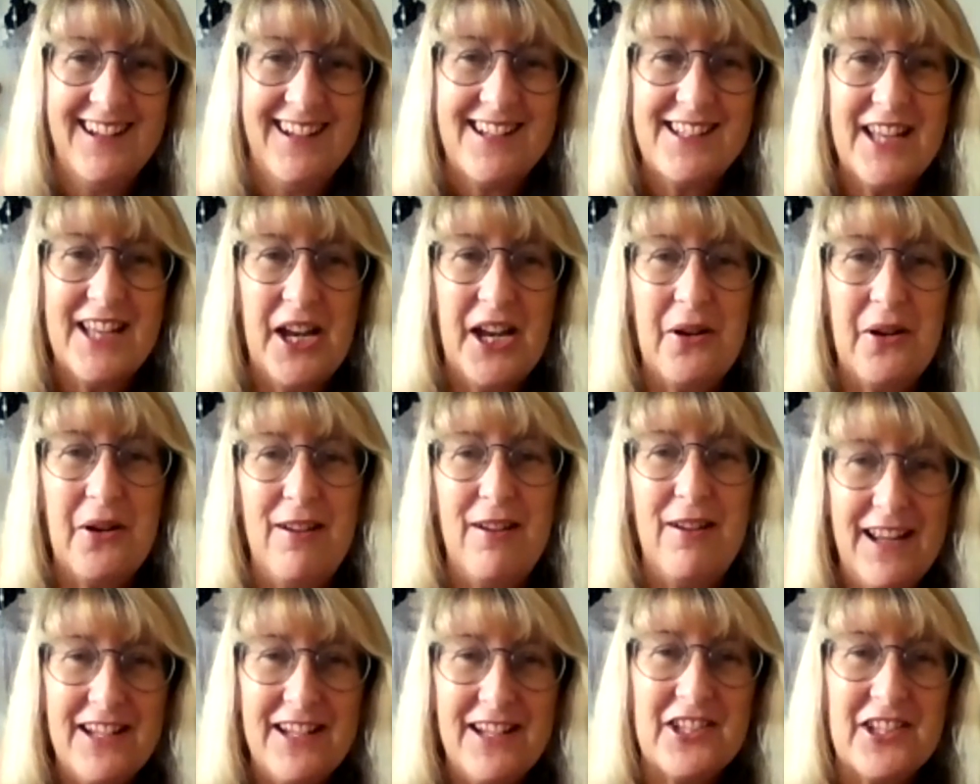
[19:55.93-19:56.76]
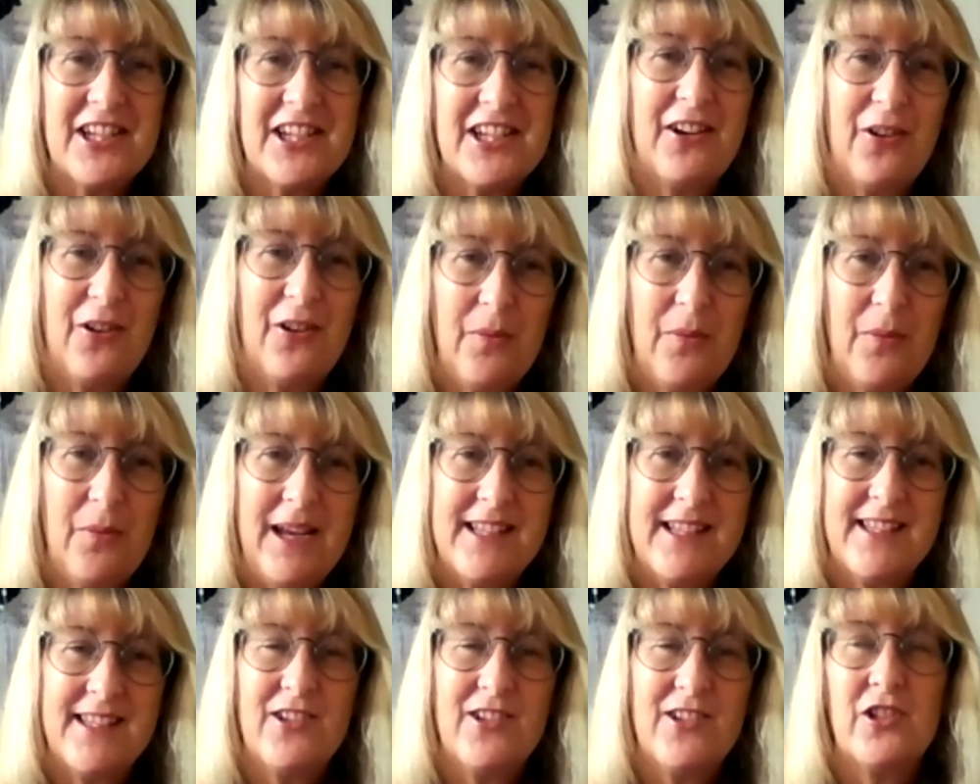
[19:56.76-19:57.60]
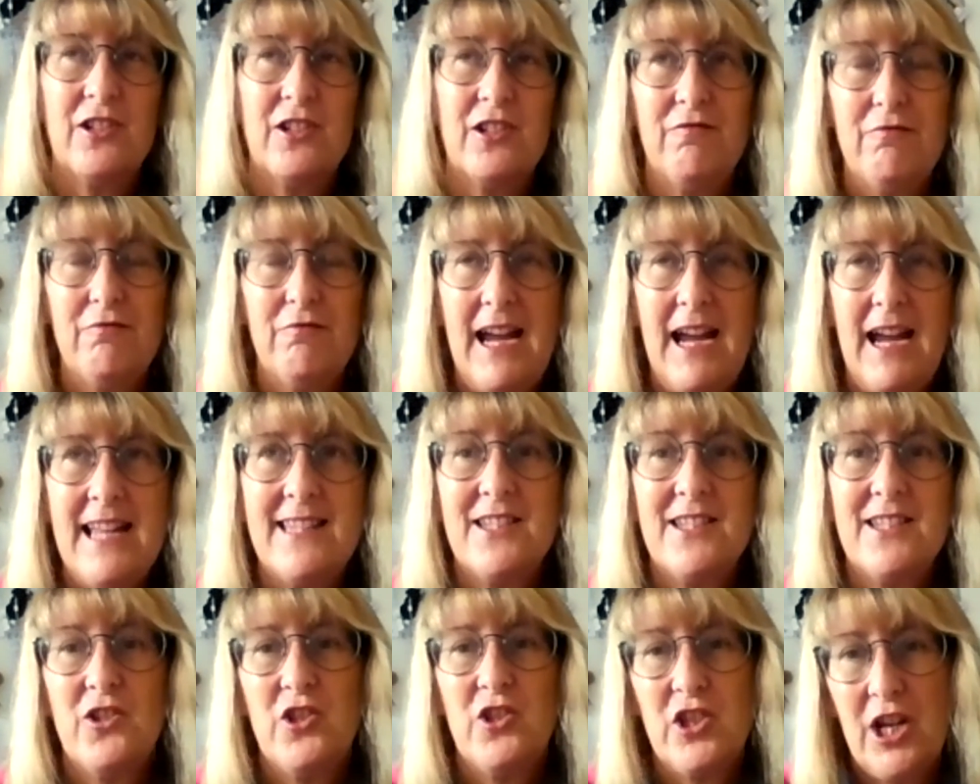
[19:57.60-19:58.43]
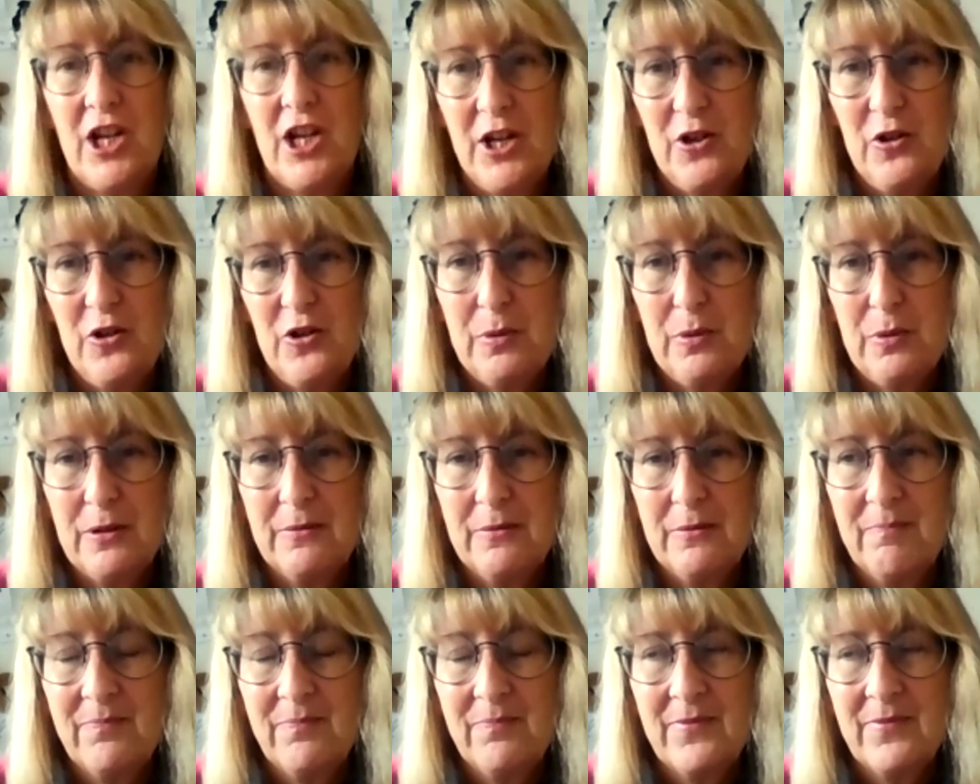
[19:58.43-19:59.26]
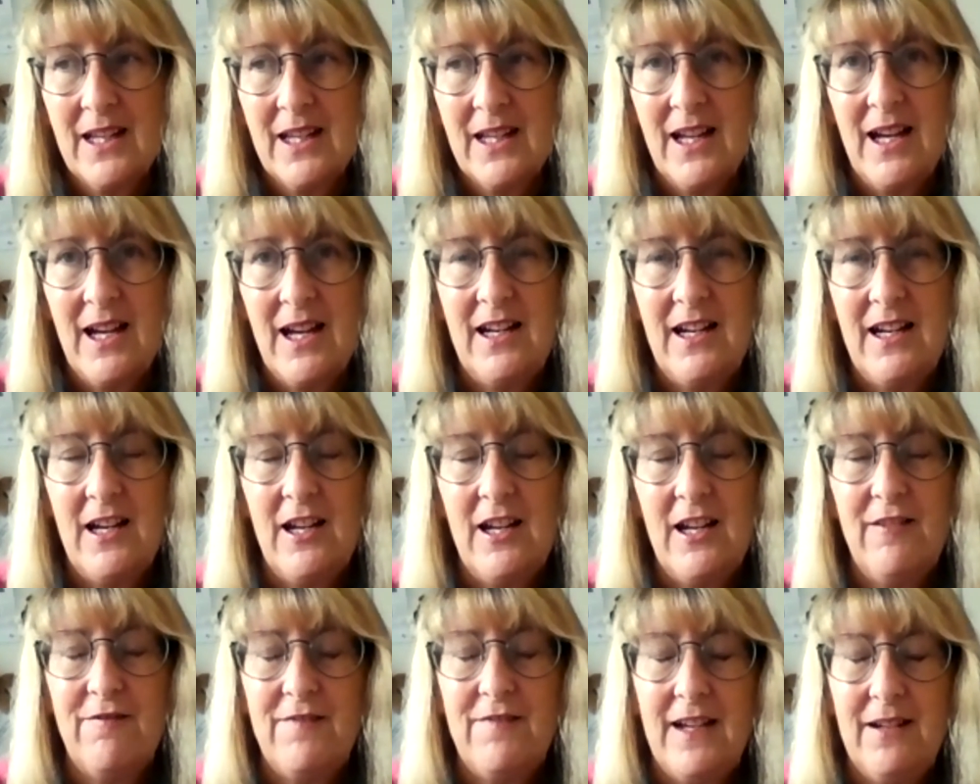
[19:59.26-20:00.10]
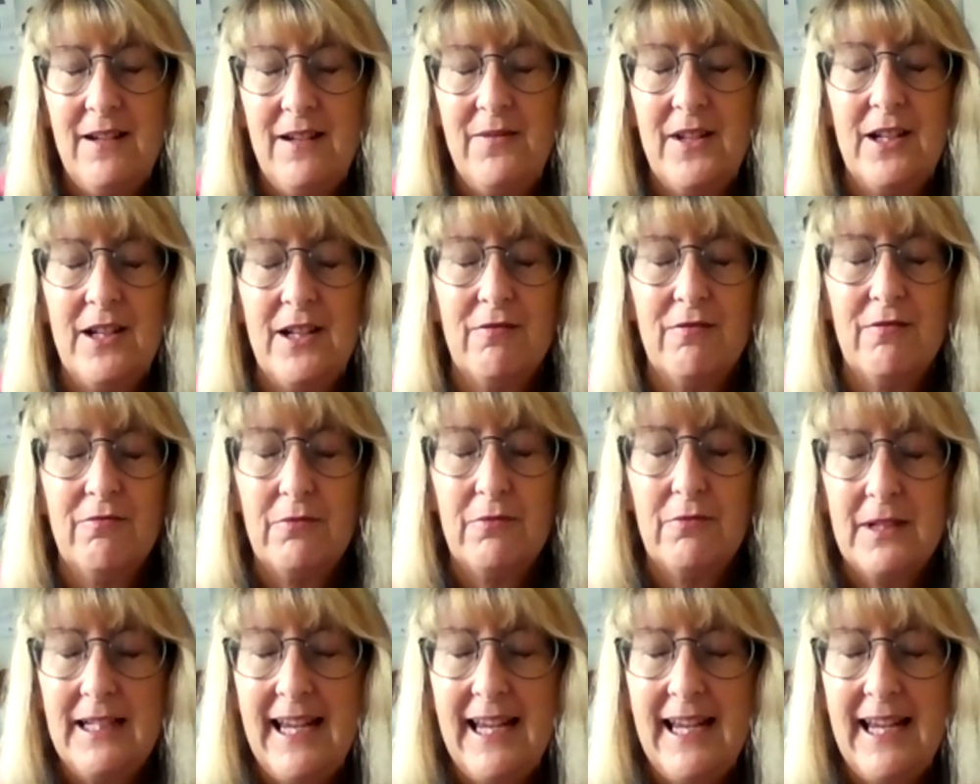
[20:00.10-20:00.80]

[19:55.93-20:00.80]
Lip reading: So eventually I got the message and read Job. And I found that really